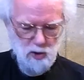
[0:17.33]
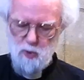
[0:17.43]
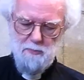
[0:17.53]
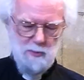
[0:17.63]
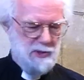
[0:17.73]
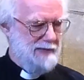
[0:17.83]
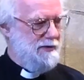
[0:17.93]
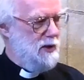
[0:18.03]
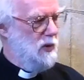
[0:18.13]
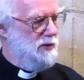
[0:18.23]
You can be
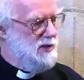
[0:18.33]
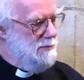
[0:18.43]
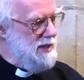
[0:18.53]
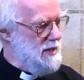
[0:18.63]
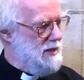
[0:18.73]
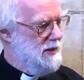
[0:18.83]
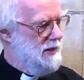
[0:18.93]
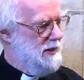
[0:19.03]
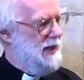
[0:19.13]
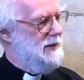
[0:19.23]
whatever you want to be.
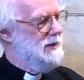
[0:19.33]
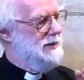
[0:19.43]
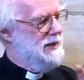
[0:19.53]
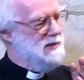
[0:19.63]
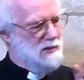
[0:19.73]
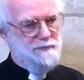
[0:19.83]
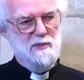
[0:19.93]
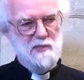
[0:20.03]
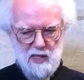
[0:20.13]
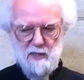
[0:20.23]
Now, that is
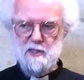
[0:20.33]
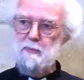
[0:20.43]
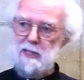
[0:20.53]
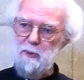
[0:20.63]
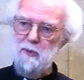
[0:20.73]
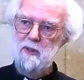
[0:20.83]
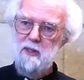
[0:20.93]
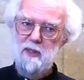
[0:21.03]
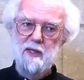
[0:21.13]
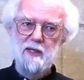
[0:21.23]
often said to people
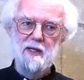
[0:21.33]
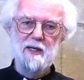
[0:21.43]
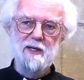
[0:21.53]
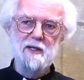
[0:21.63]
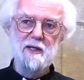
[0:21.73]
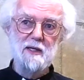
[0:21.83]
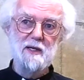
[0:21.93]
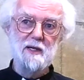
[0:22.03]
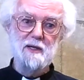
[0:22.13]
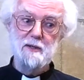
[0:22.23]
in
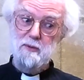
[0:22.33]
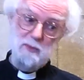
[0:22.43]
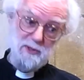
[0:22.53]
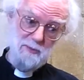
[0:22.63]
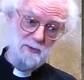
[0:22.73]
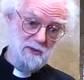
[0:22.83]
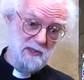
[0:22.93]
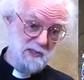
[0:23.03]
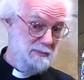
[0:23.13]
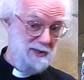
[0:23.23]
what I would
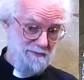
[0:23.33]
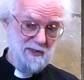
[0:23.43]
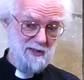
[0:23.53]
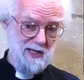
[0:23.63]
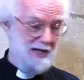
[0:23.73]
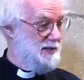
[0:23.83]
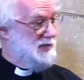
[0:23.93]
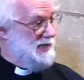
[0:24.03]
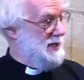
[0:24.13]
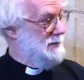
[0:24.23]
regard as a perfectly
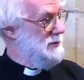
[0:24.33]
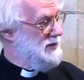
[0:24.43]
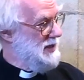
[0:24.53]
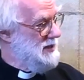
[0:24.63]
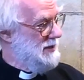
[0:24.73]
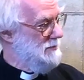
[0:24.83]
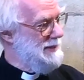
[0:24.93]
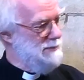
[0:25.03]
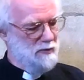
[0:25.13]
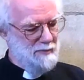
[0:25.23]
understandable setting.
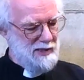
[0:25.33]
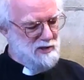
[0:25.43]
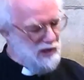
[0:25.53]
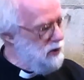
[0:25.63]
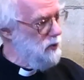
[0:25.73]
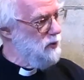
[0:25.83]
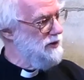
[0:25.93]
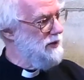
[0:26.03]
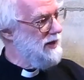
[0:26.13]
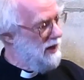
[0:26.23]
People have been
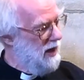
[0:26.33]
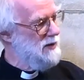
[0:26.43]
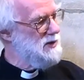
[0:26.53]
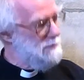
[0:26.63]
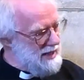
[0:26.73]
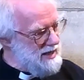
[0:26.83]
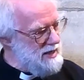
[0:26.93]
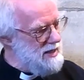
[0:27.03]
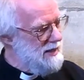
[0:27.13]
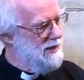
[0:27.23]
told that they can't
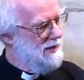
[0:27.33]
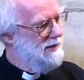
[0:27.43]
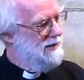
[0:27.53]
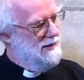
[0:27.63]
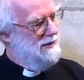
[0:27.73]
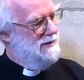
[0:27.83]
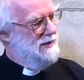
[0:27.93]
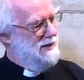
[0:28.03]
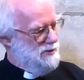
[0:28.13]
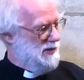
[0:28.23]
be
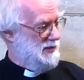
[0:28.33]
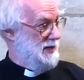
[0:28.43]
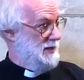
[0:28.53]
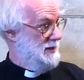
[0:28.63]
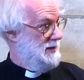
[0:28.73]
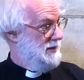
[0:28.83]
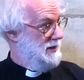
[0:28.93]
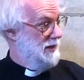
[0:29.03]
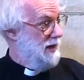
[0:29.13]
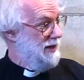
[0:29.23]
interesting,
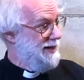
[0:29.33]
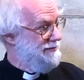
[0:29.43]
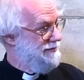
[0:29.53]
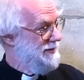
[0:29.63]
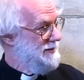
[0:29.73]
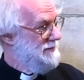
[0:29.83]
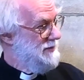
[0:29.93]
alive